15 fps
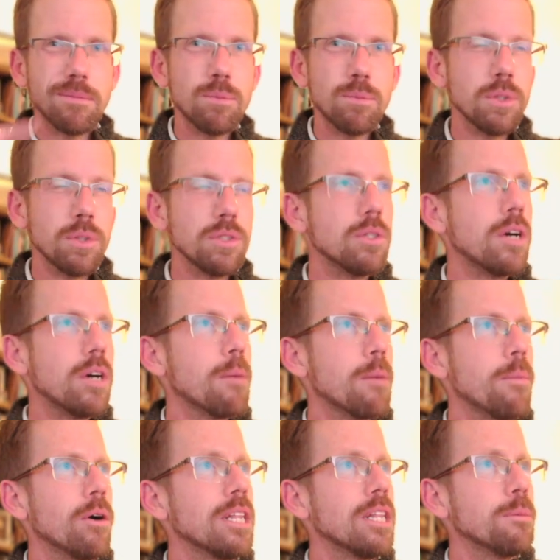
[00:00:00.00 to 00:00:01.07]
We'll talk
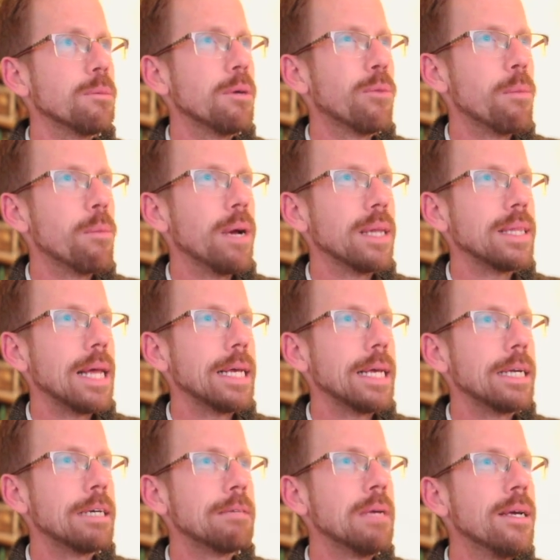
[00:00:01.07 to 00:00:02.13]
about a little bit more about that
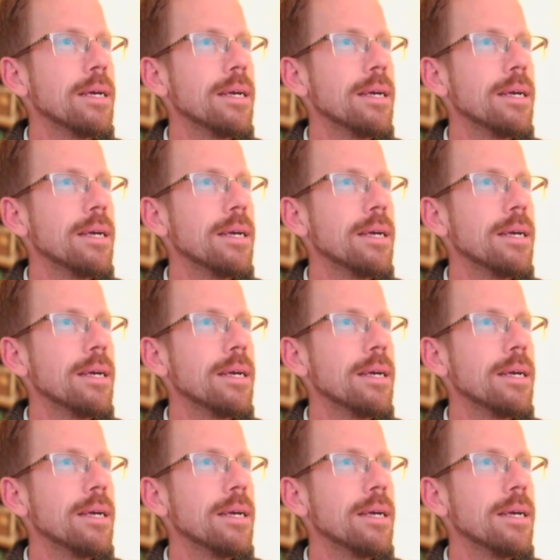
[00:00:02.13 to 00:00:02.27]
later.